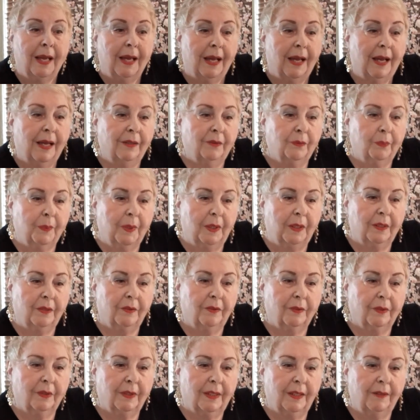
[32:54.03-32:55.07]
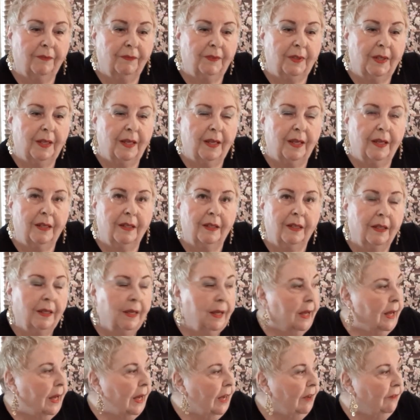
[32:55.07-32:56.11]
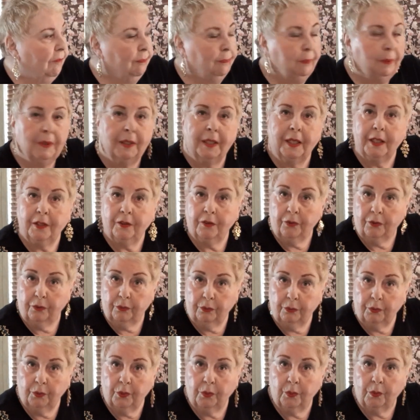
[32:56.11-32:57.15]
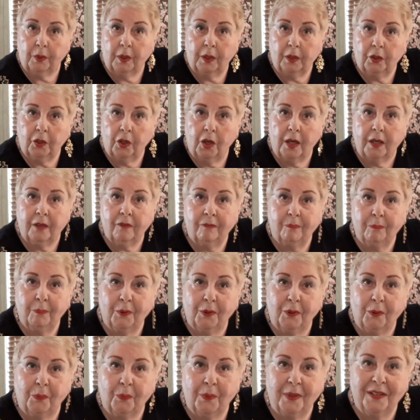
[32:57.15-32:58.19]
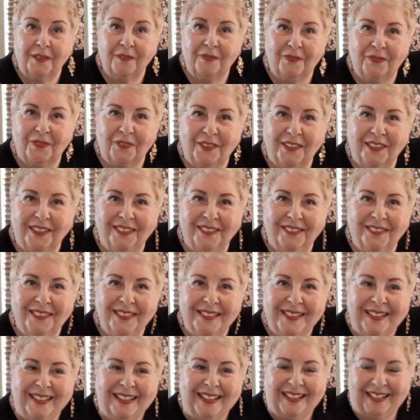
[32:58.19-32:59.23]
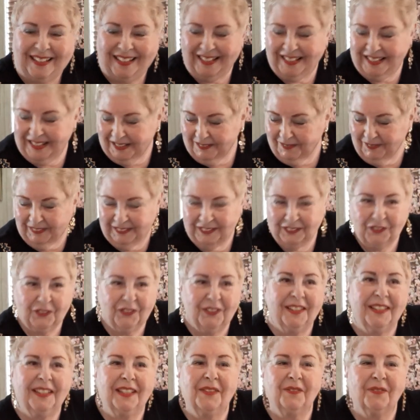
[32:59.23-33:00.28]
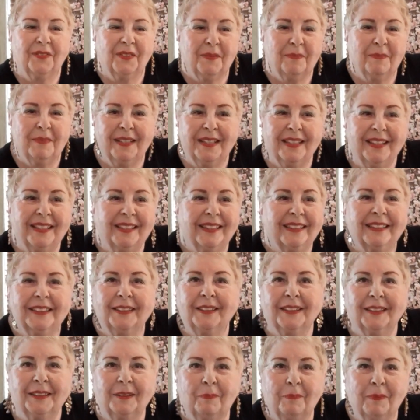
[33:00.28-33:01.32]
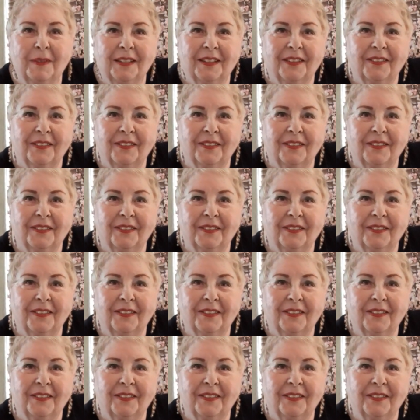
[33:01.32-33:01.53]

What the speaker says: as well as the left hand. I've played through a lot of book 1 for you and I've enjoyed every minute. It's just been